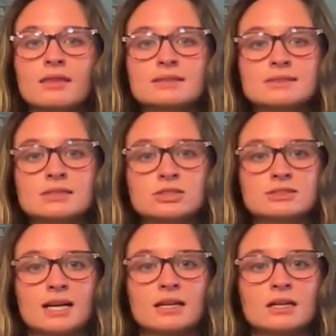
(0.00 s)
This can
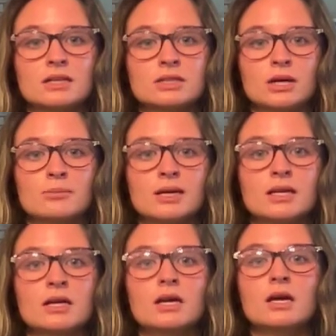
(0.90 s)
just kind of
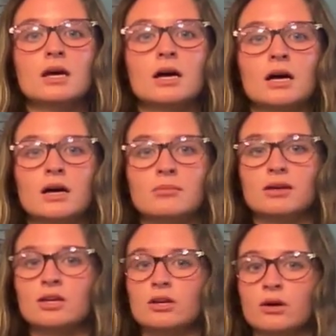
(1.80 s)
determine,
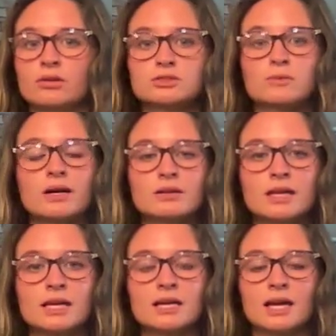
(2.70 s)
the
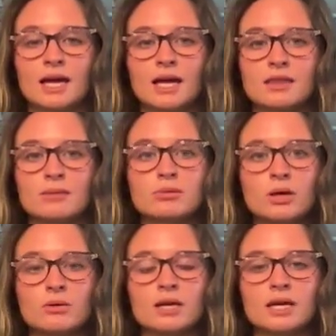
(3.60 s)
swelling and the
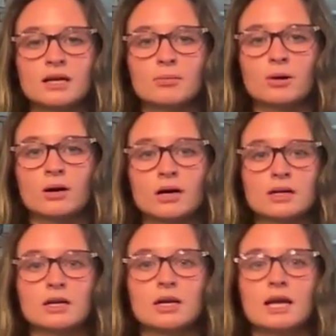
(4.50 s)
bloating part,